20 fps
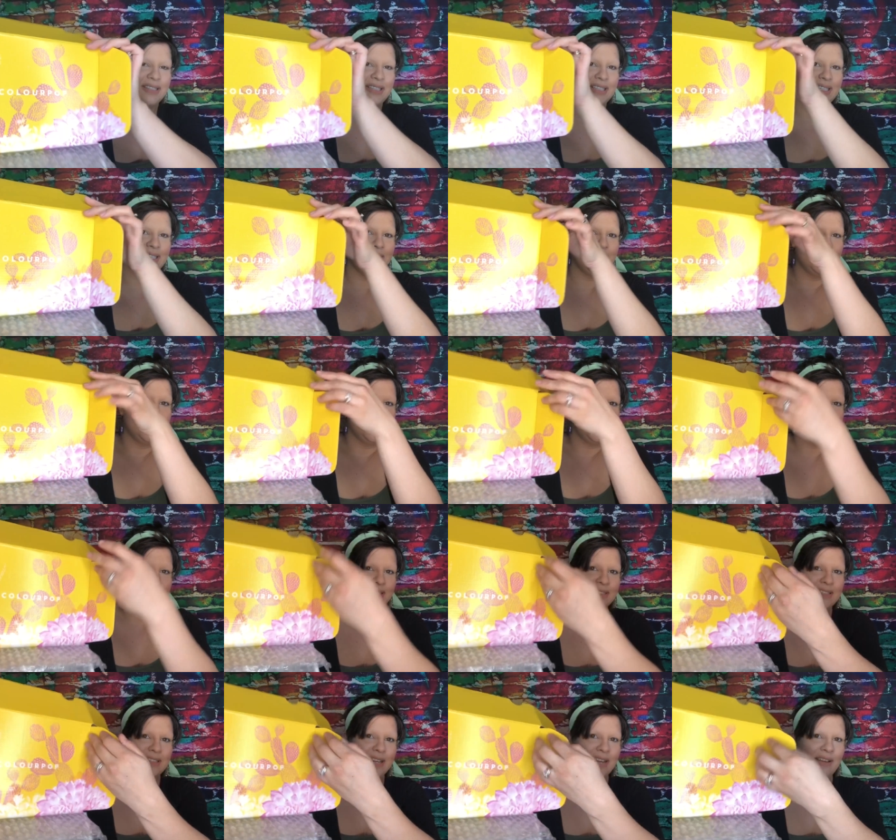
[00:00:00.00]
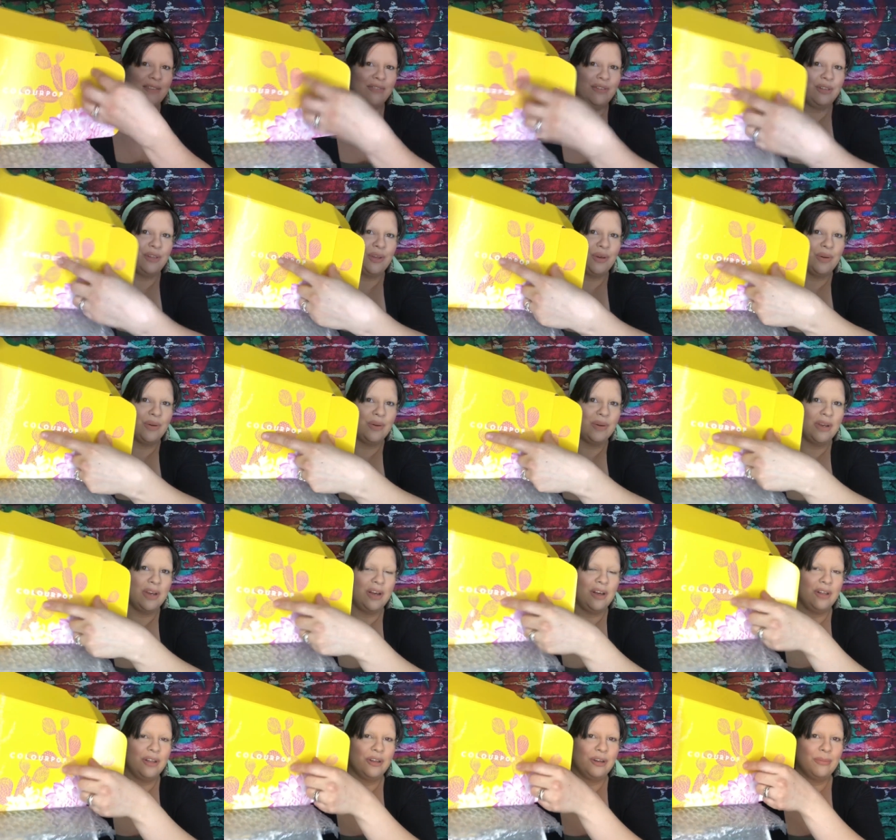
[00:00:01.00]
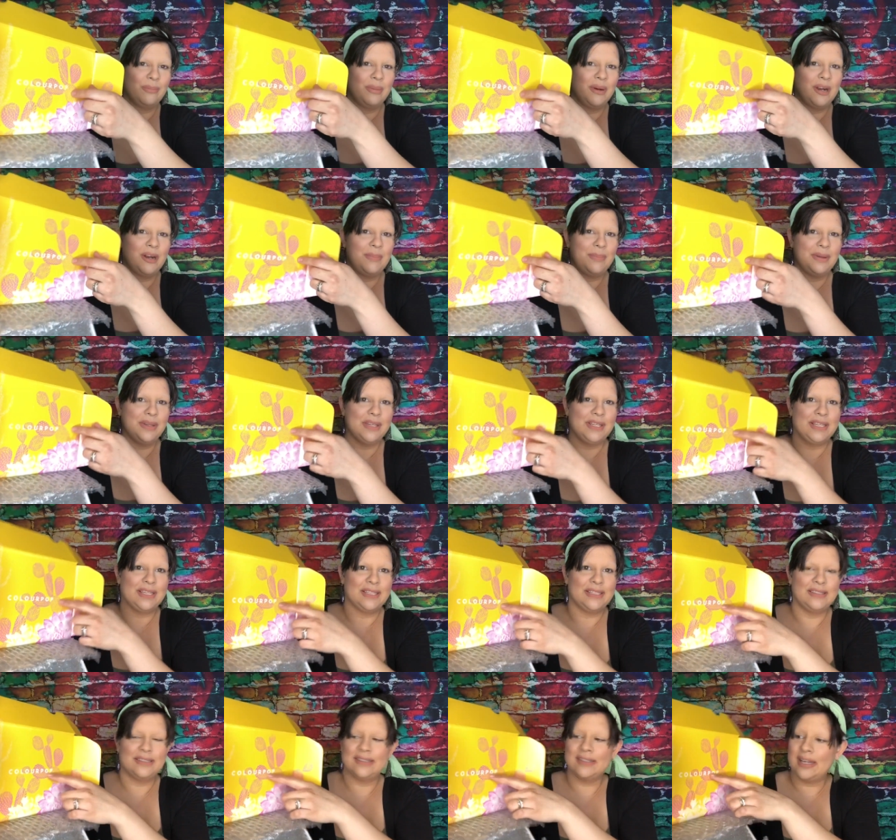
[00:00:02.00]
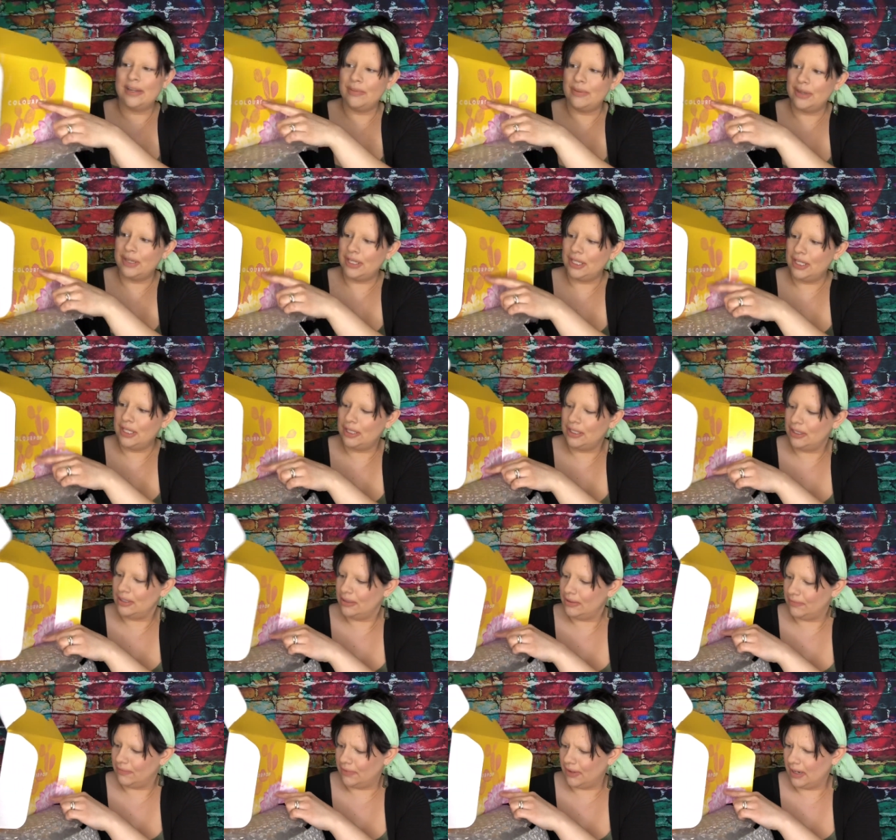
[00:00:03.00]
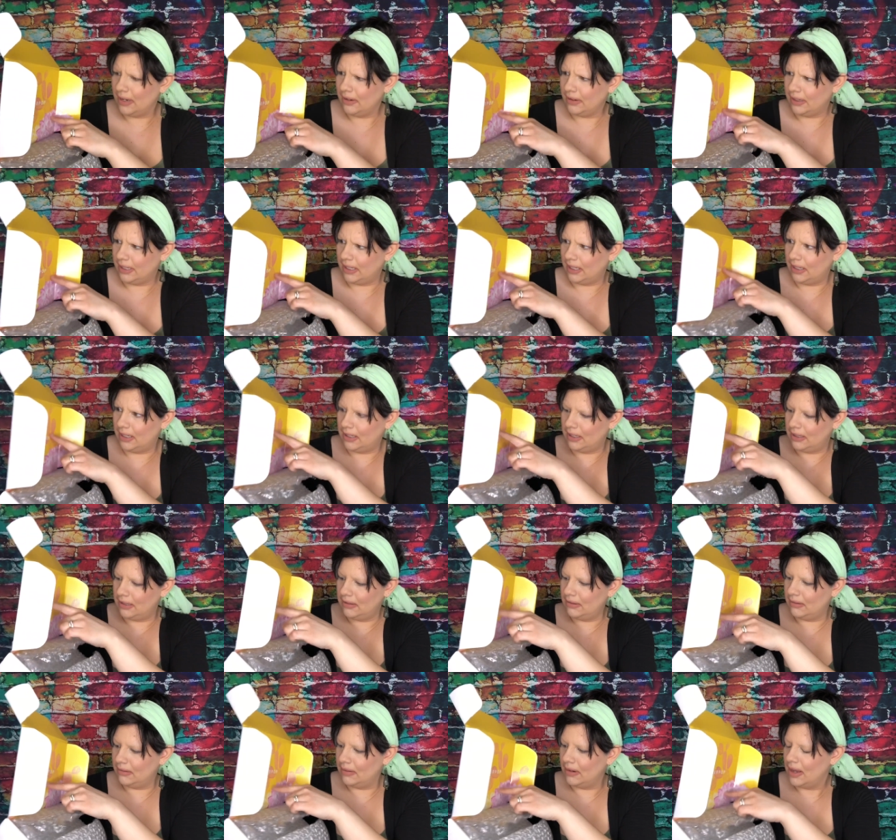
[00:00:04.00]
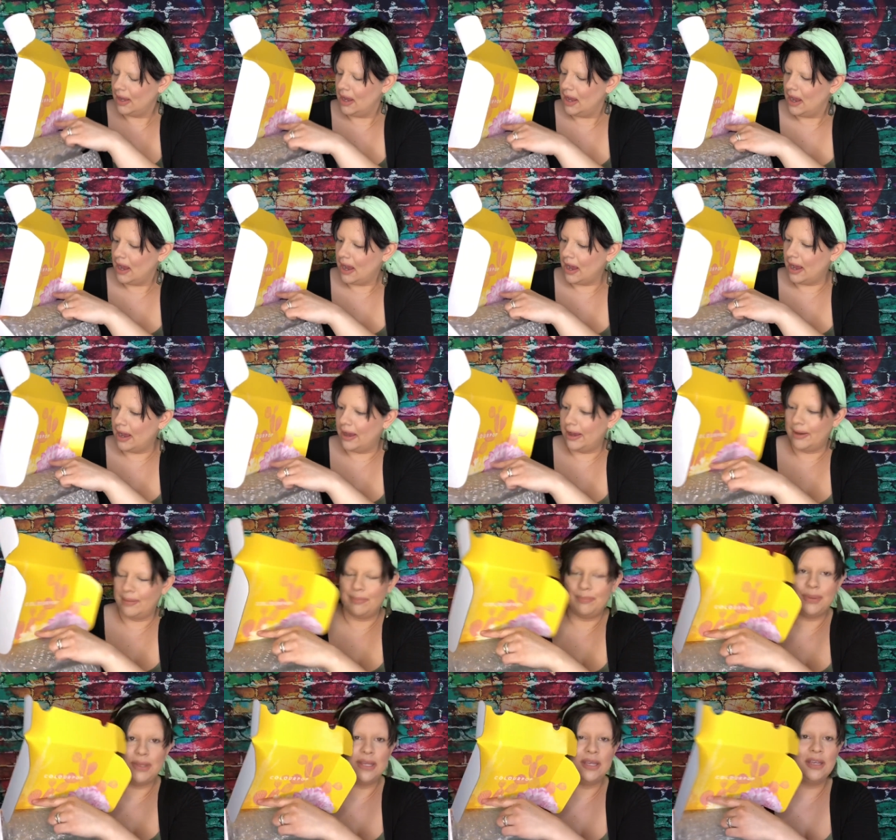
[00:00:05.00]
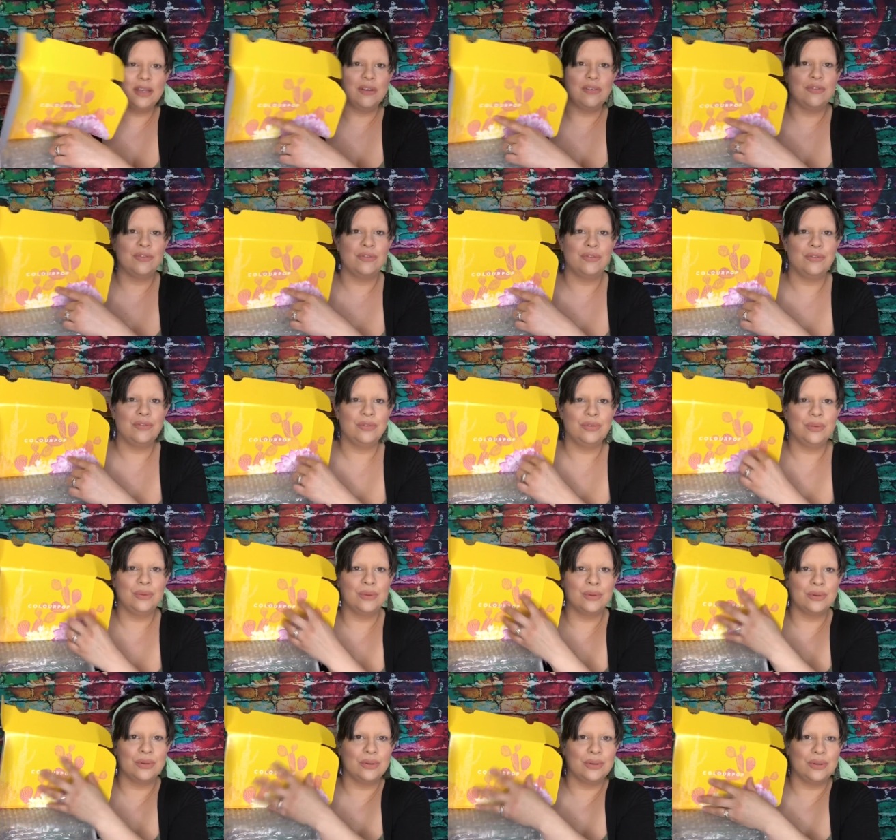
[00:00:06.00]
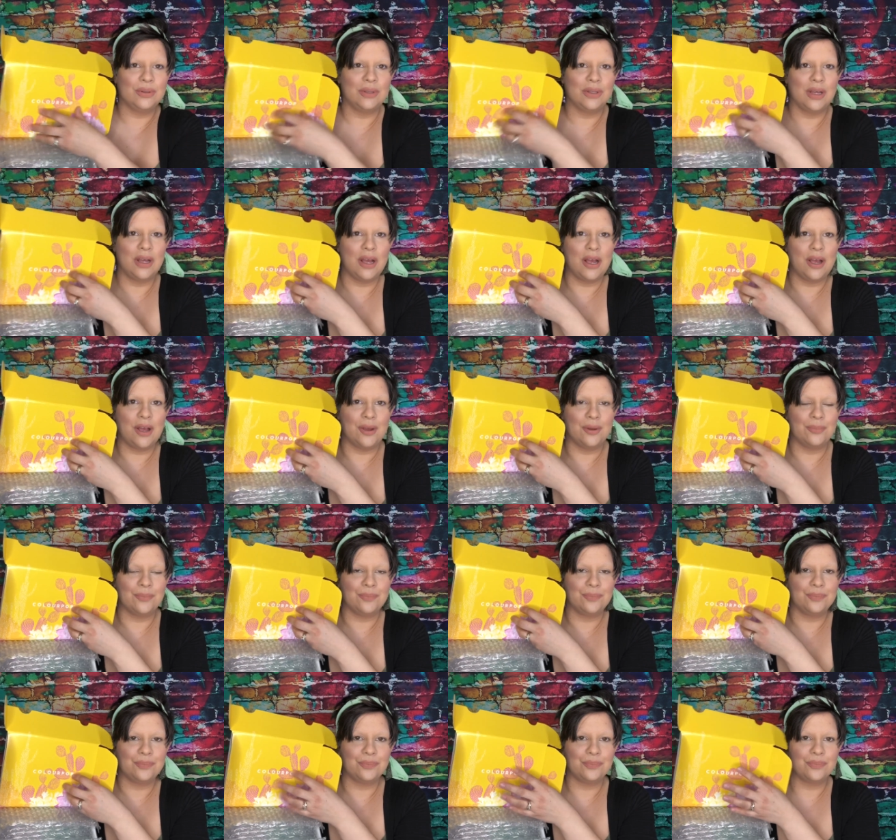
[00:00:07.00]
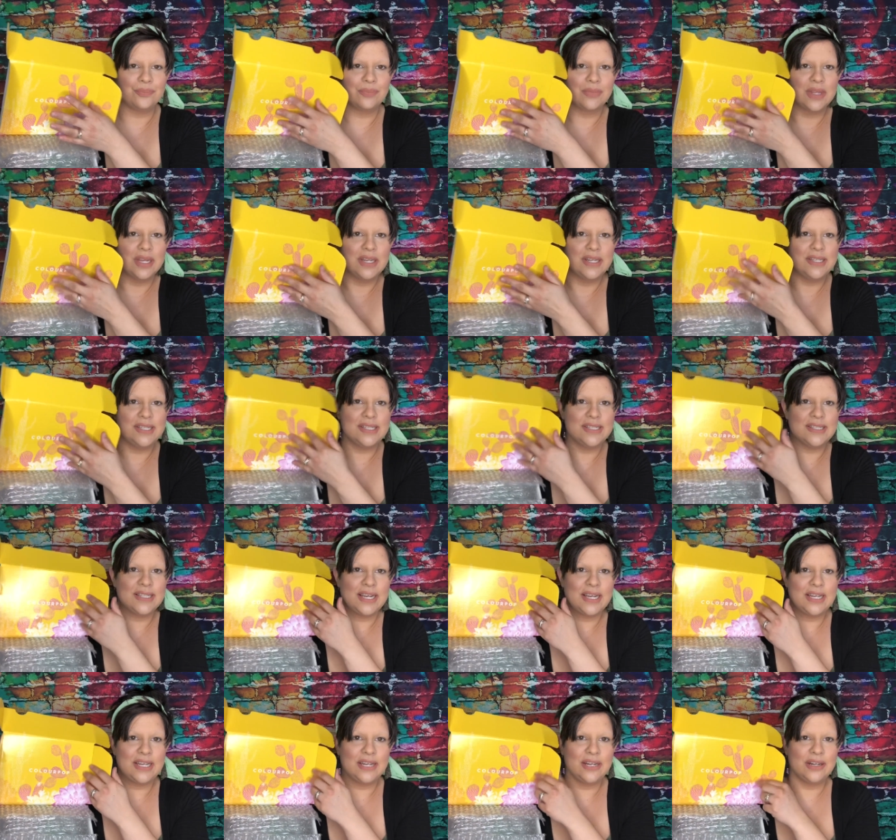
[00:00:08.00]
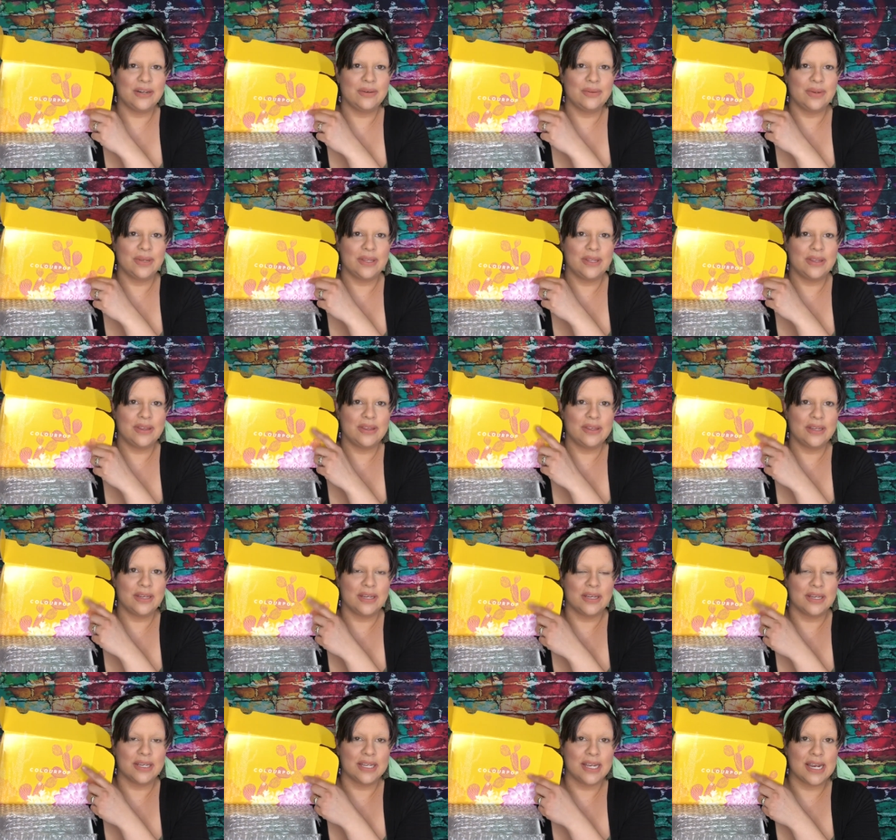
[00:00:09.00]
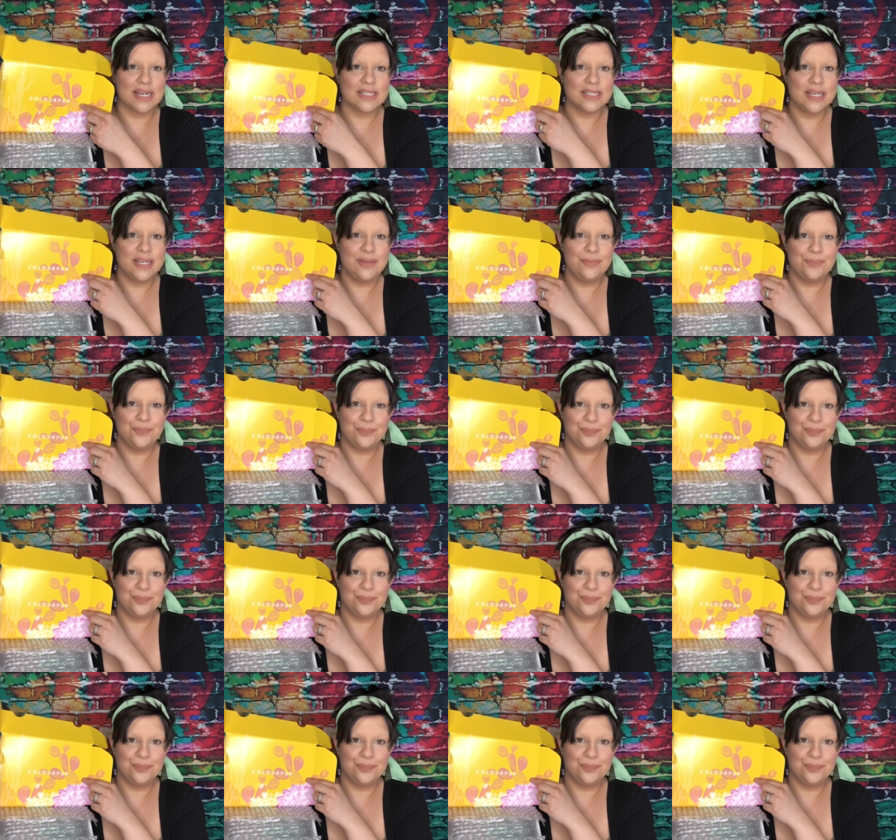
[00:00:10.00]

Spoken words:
See here, it does have the logo Colourpop on the inside with a cute, very cute pink and floral design here with cacti.